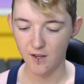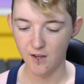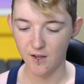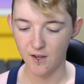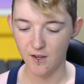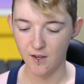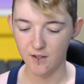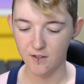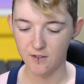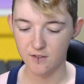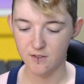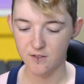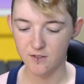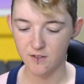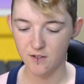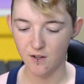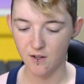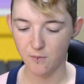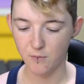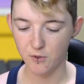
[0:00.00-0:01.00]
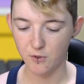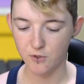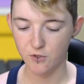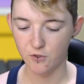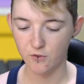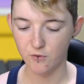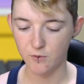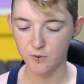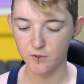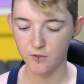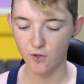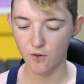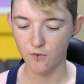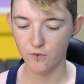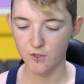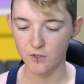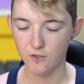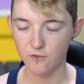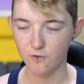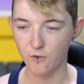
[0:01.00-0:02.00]
And I'm not sure if it was
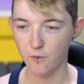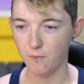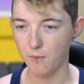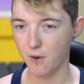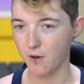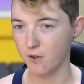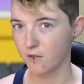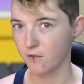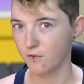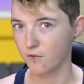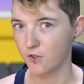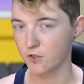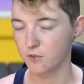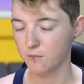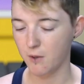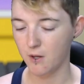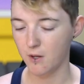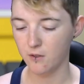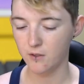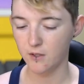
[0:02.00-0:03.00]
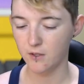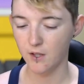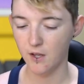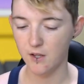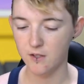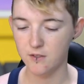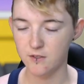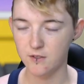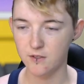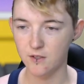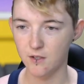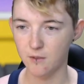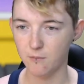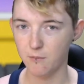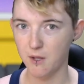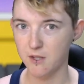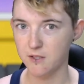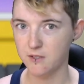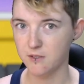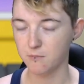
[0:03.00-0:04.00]
obvious from my first battle against uh,
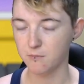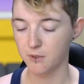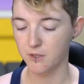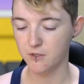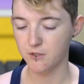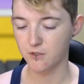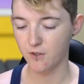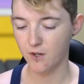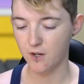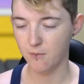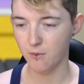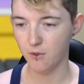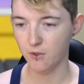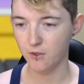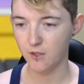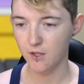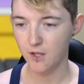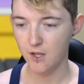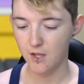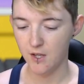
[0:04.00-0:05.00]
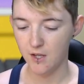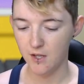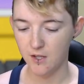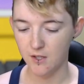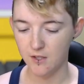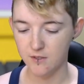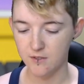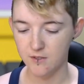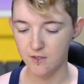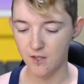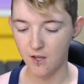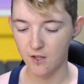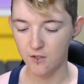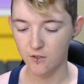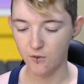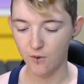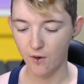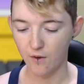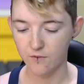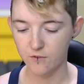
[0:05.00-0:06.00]
Ben's Blitz Greymon, is that
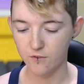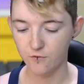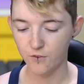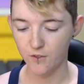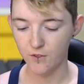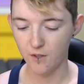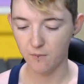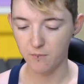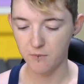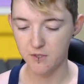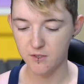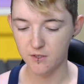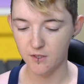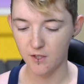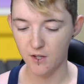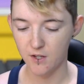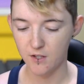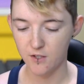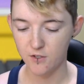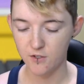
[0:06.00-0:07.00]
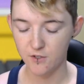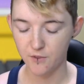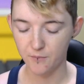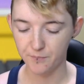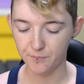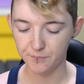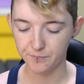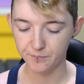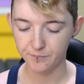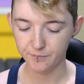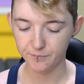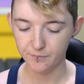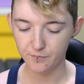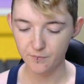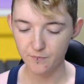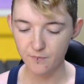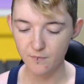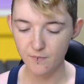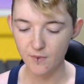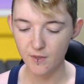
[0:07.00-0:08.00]
you have to fill up this gauge,
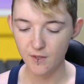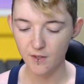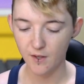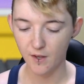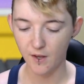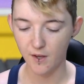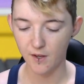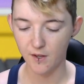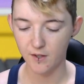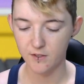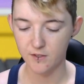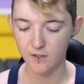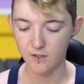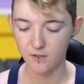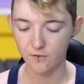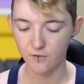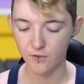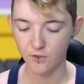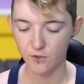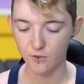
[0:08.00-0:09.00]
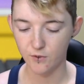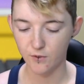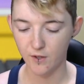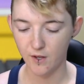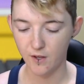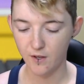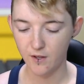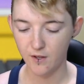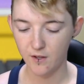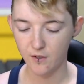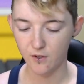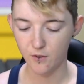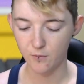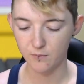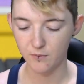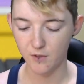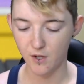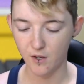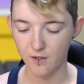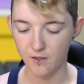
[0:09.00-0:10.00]
and if you oh,
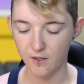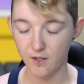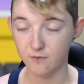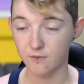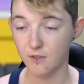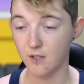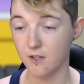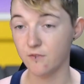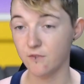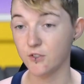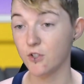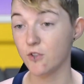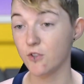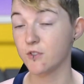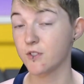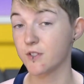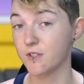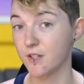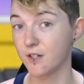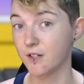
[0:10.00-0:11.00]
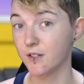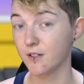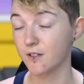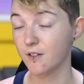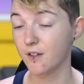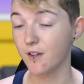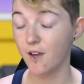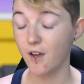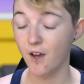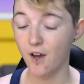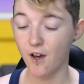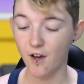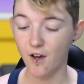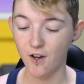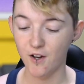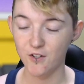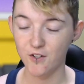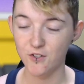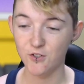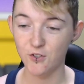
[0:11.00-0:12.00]
uh, that if you don't suck,
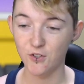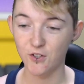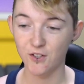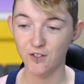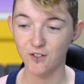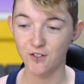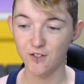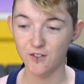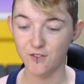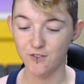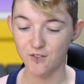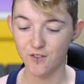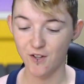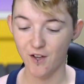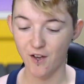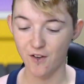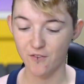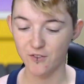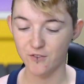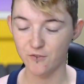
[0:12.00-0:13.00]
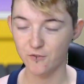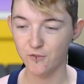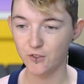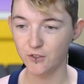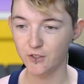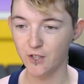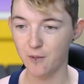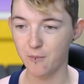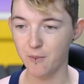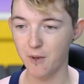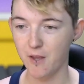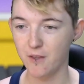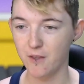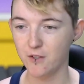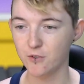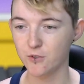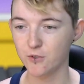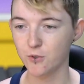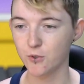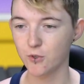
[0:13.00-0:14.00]
uh, you can have it filled up, and then
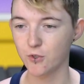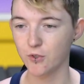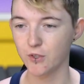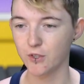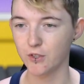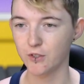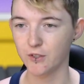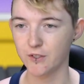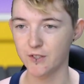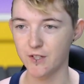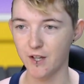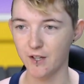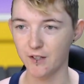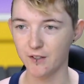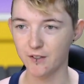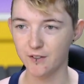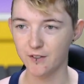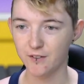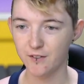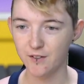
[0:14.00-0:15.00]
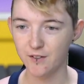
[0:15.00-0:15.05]
you'll do a critical attack.